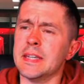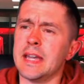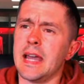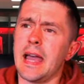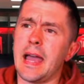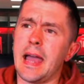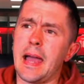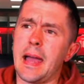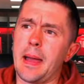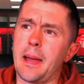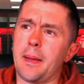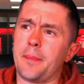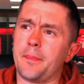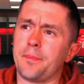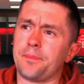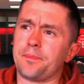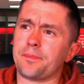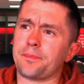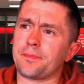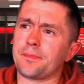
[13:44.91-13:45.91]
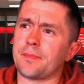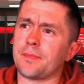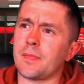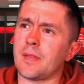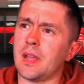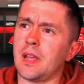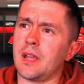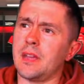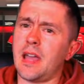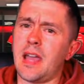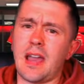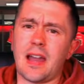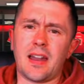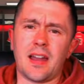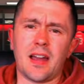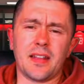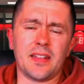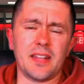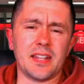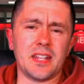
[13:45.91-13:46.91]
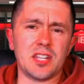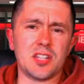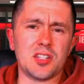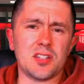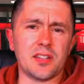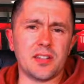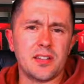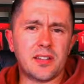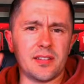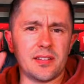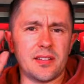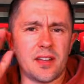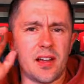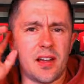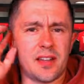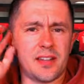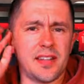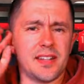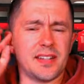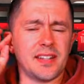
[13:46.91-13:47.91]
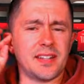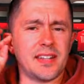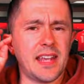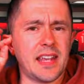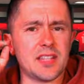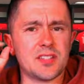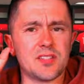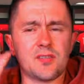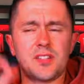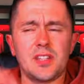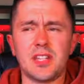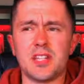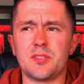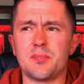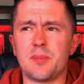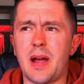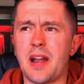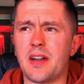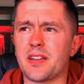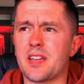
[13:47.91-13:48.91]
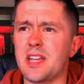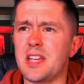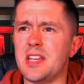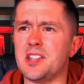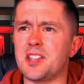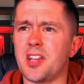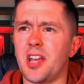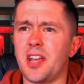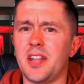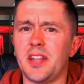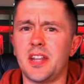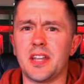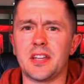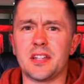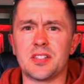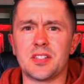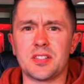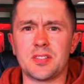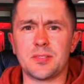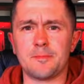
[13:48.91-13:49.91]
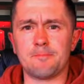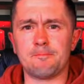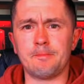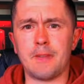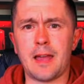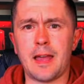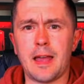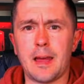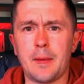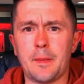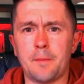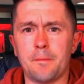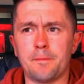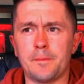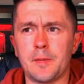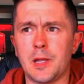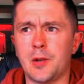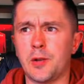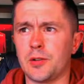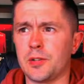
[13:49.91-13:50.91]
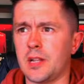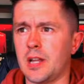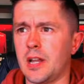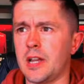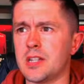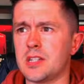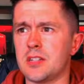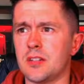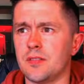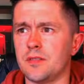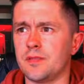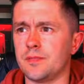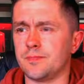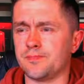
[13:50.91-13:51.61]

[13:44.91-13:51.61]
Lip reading: And I think the days of these marquee signings, the likes of,